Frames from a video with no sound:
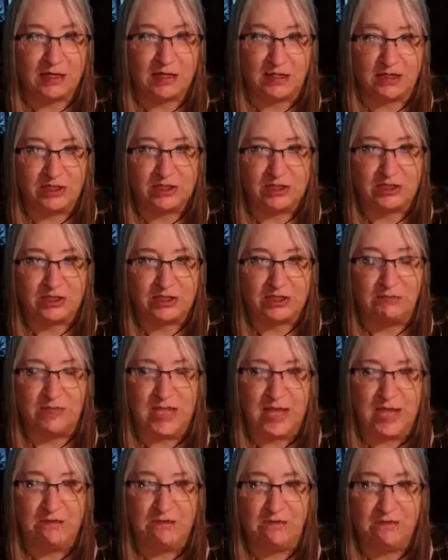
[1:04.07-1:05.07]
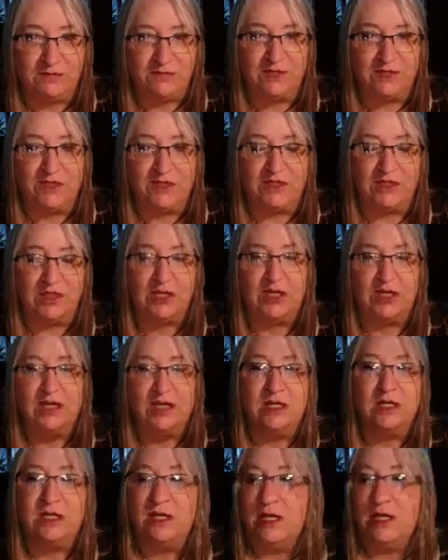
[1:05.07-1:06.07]
can just come live and finish
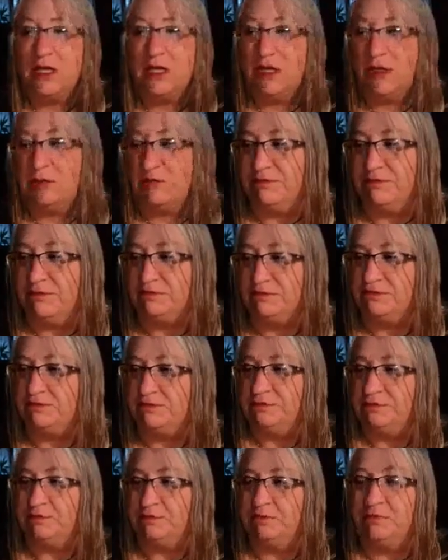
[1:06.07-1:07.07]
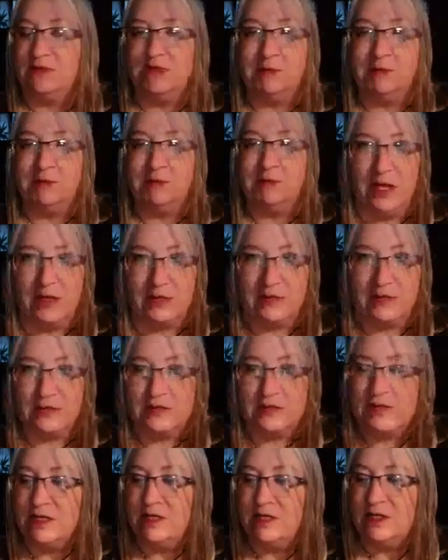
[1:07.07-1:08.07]
the box.